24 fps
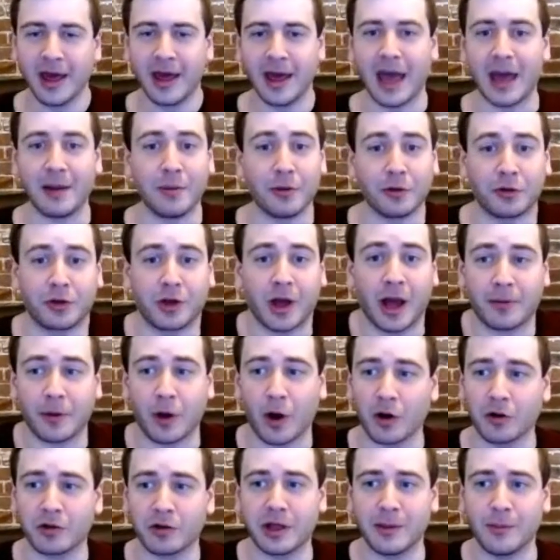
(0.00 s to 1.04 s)
and most cops
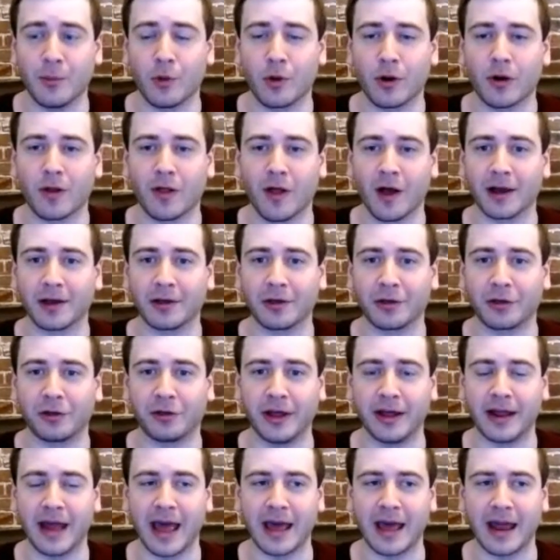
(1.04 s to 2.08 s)
are demoralized
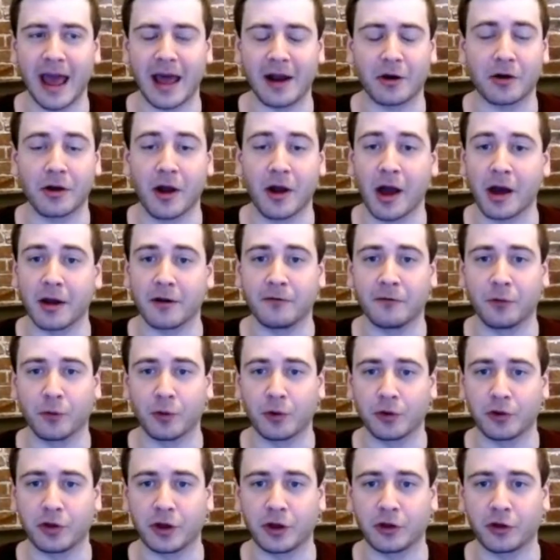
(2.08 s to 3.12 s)
and are not
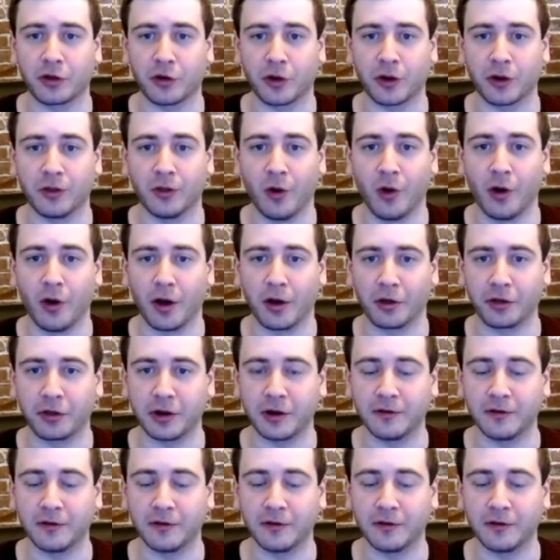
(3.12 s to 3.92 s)
enforcing certain laws.